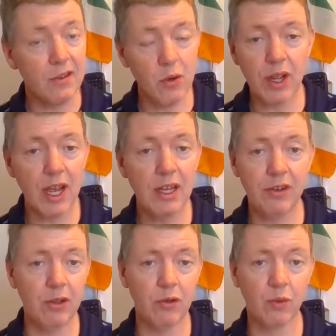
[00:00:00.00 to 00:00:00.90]
it's okay
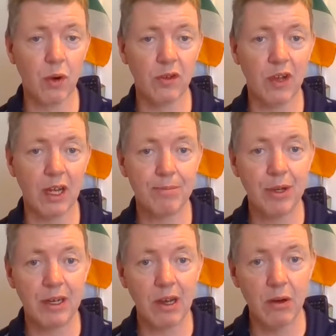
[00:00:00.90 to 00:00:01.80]
to use words like
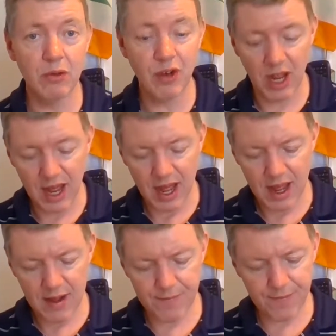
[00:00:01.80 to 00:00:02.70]
preclude
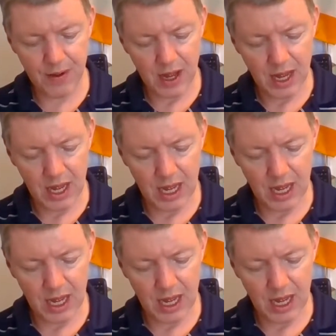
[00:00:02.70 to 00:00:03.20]
if